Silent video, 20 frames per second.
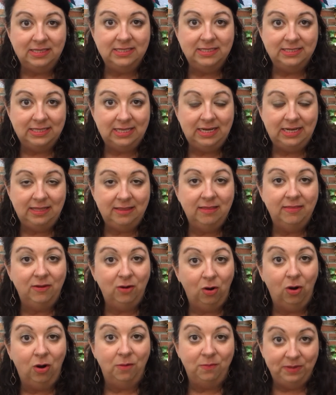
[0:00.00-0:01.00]
the city than there
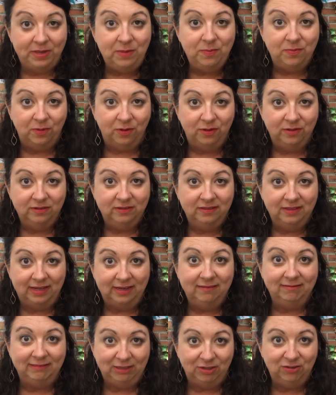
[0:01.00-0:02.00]
are people,
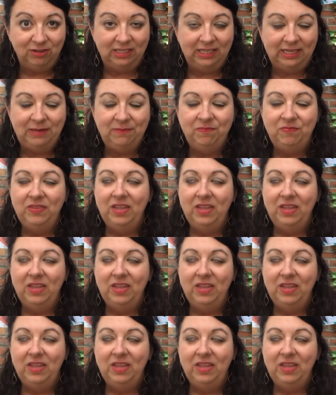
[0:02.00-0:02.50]
like literally.